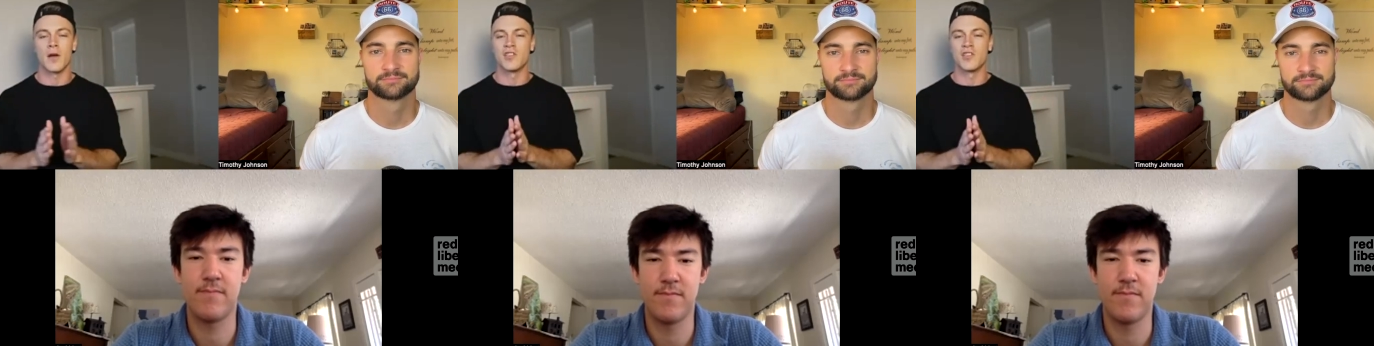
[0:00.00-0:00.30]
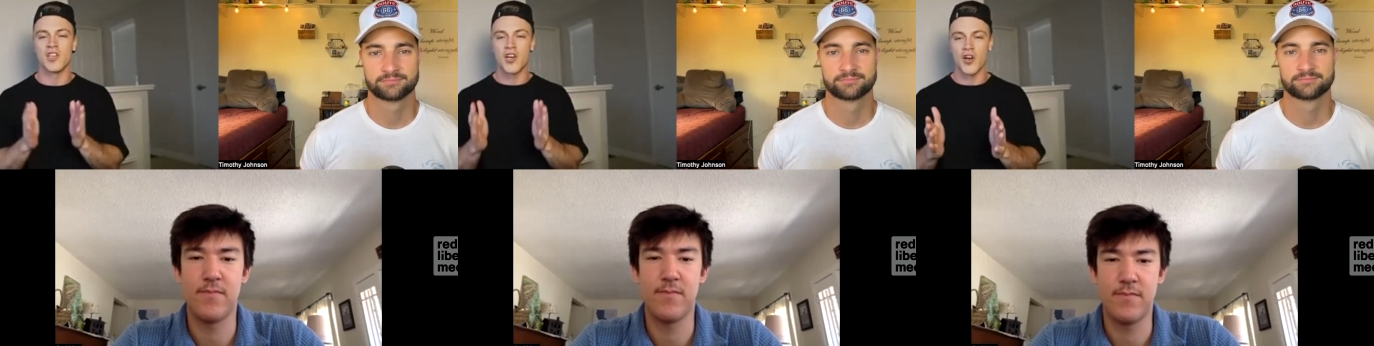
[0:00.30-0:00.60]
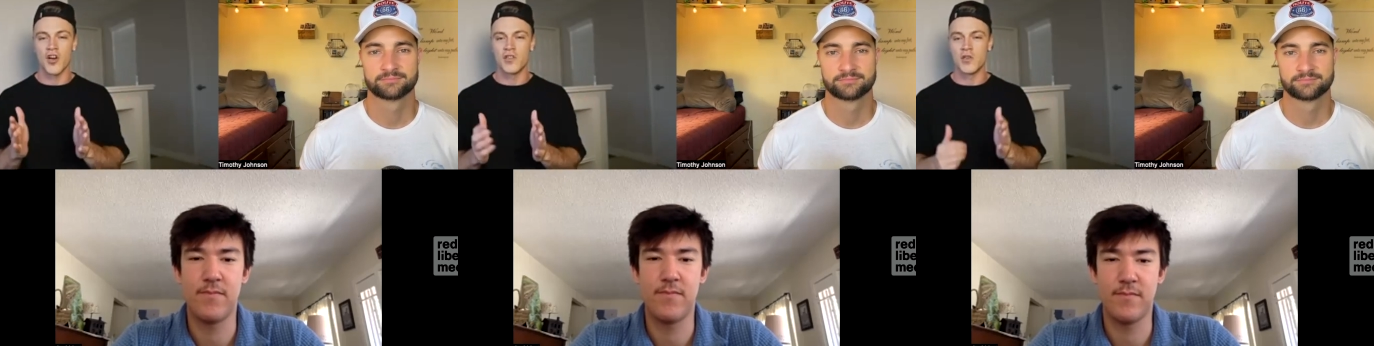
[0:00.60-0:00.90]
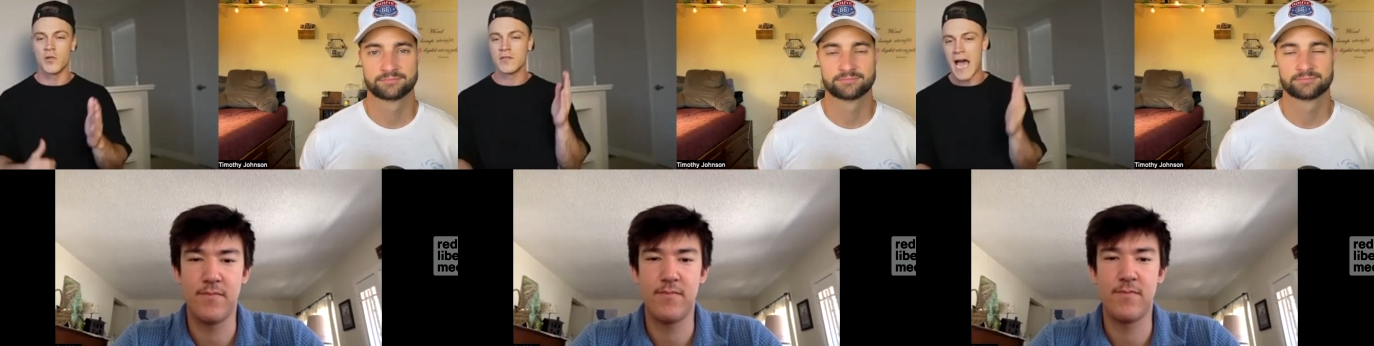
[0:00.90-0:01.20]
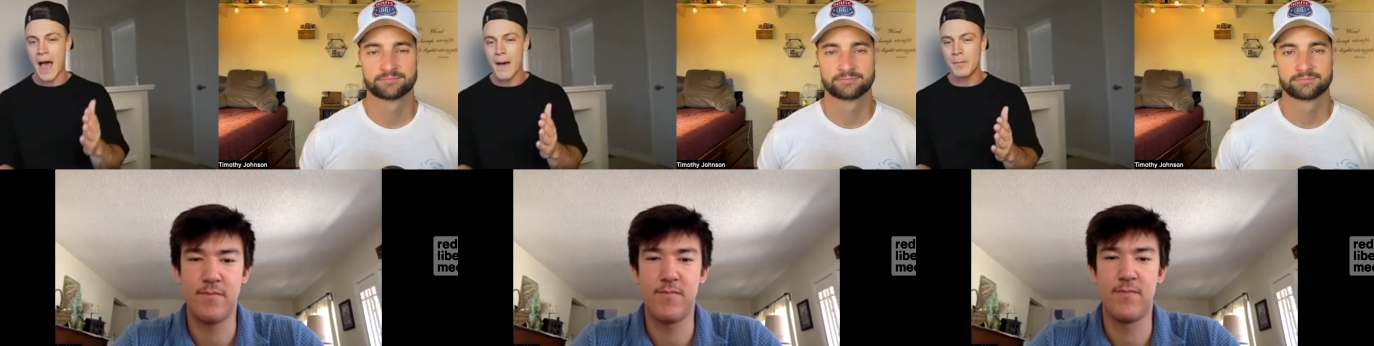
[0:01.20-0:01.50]
Speaker 1: so I just encourage you,
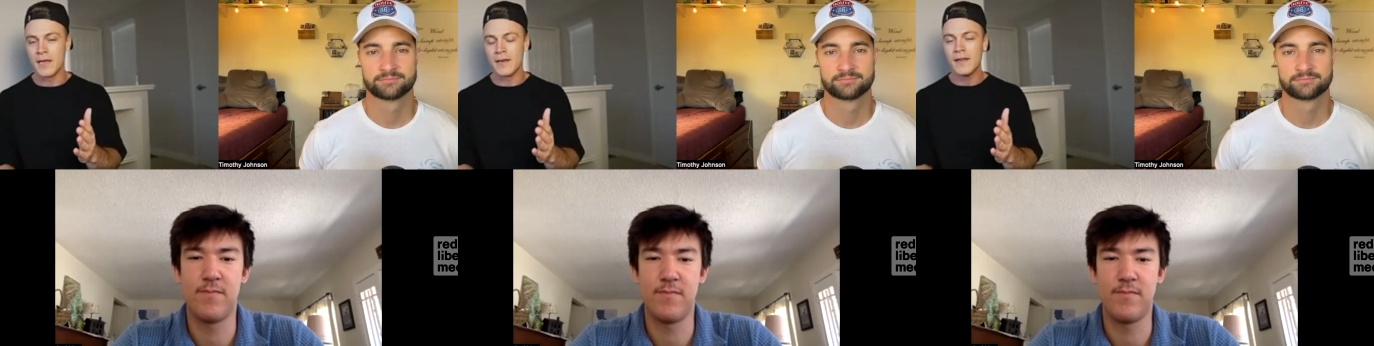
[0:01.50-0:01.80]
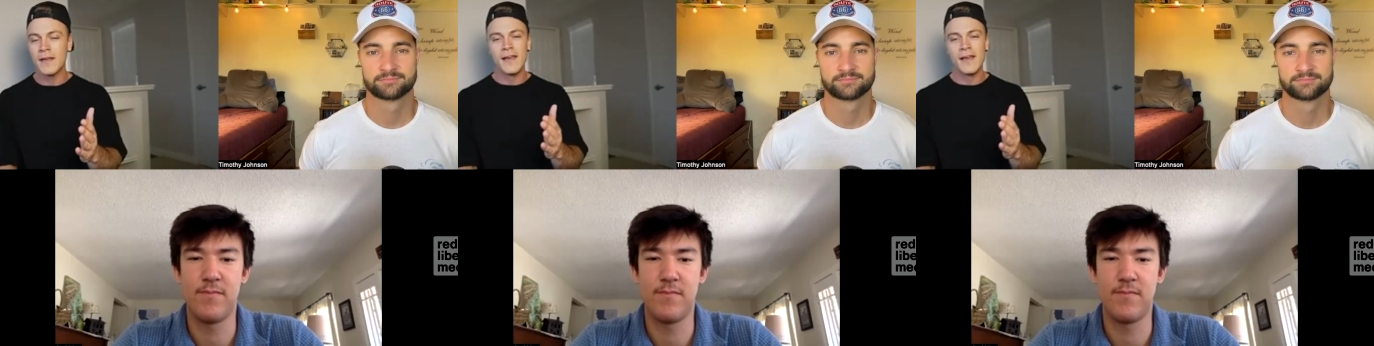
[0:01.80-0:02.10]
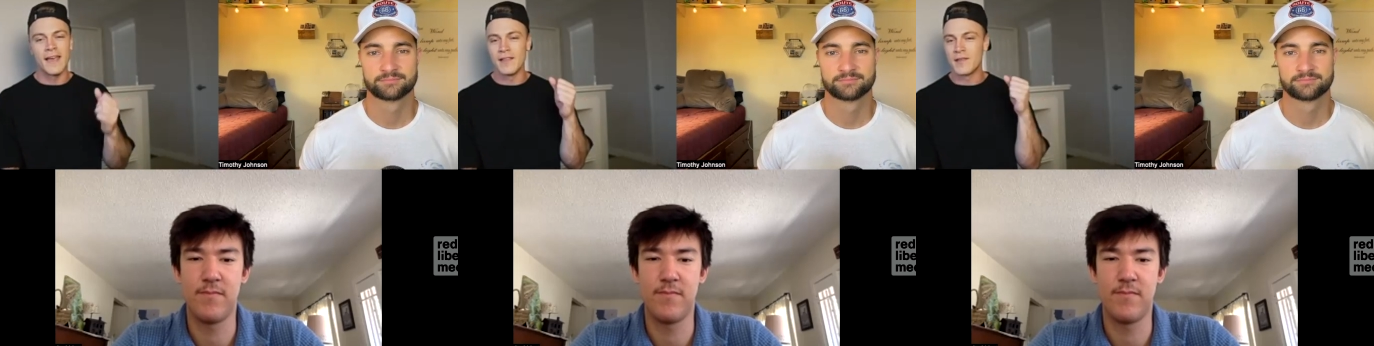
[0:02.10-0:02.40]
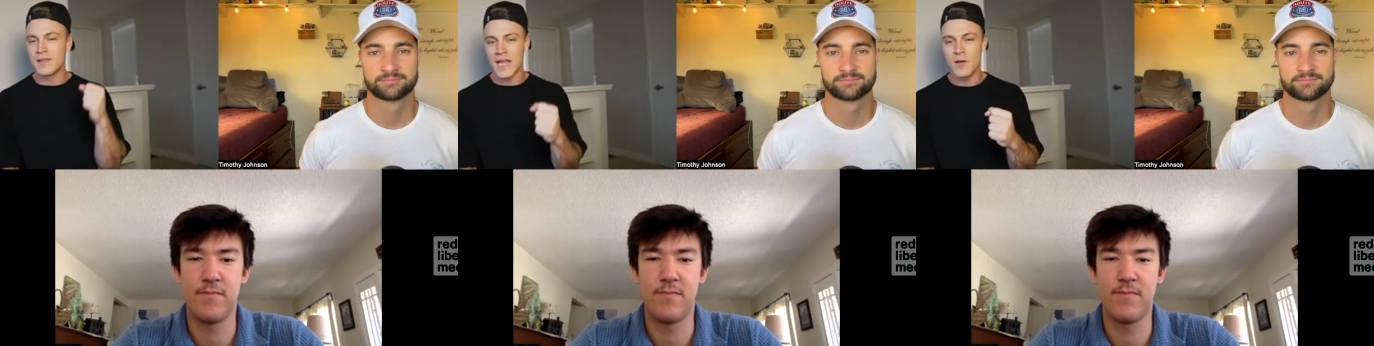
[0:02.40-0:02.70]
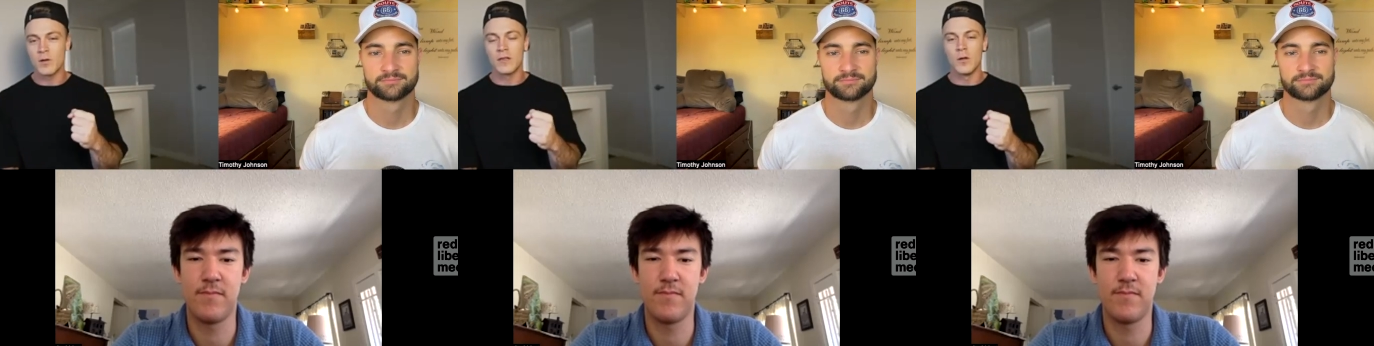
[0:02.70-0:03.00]
tap in and stay
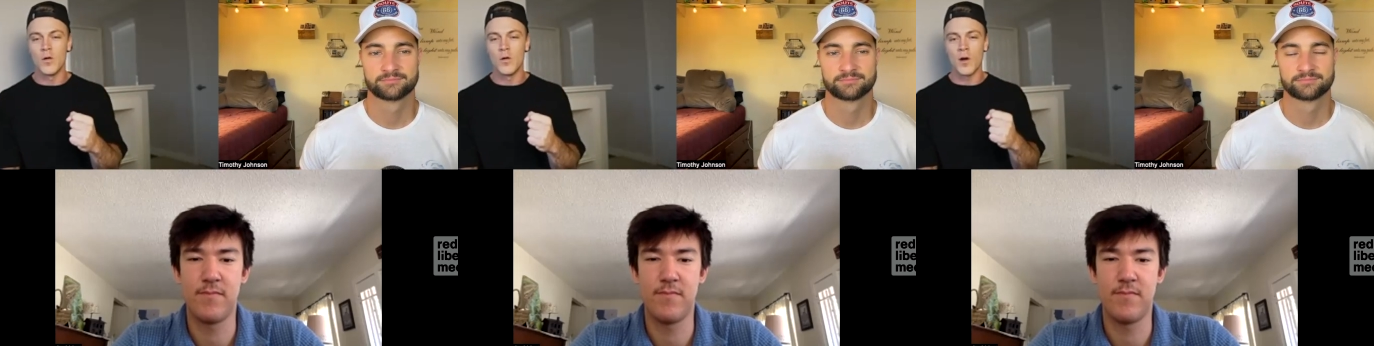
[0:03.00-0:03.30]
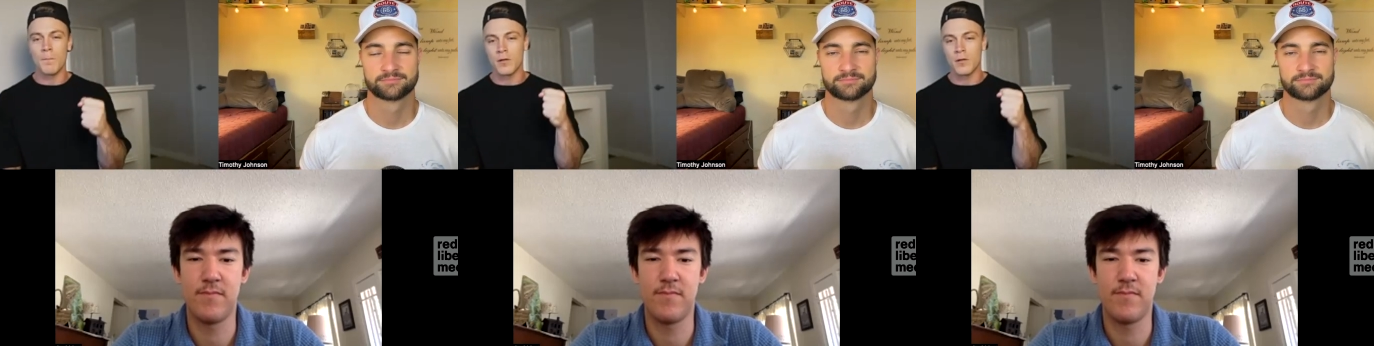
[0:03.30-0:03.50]
with the Lord,